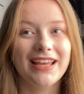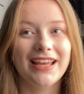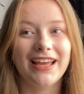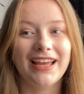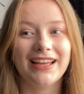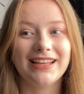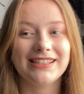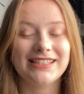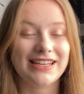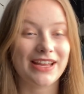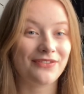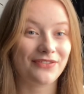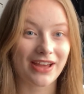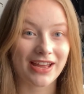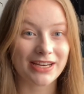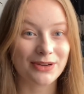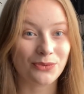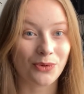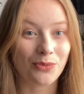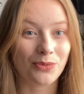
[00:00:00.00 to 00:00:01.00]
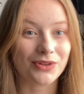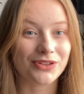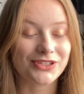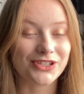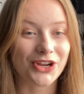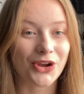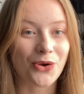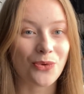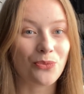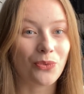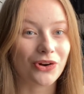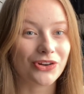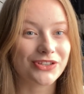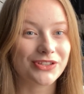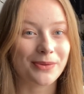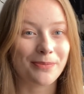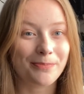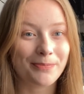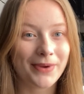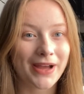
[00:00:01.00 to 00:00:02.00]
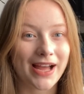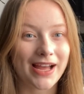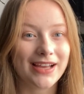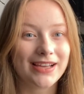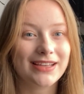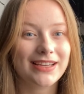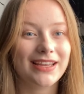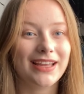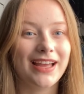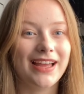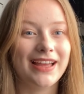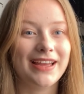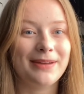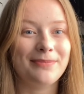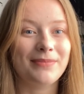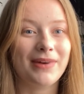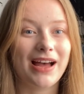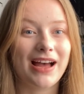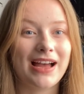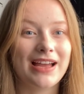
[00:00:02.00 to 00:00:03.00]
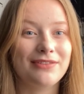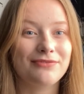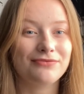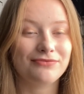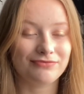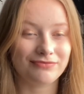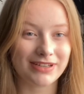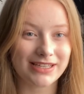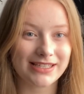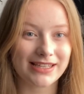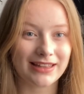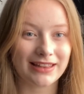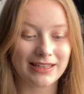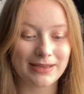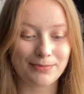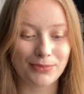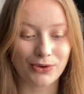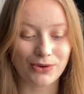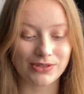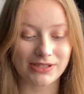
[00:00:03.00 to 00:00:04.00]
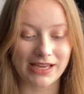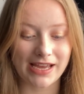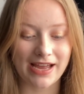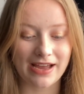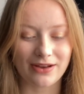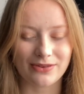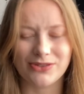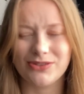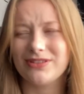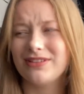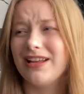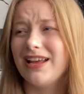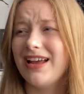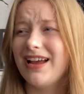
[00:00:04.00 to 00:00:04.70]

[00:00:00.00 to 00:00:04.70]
and if anyone wants to go and watch them back, I've recently bought a house.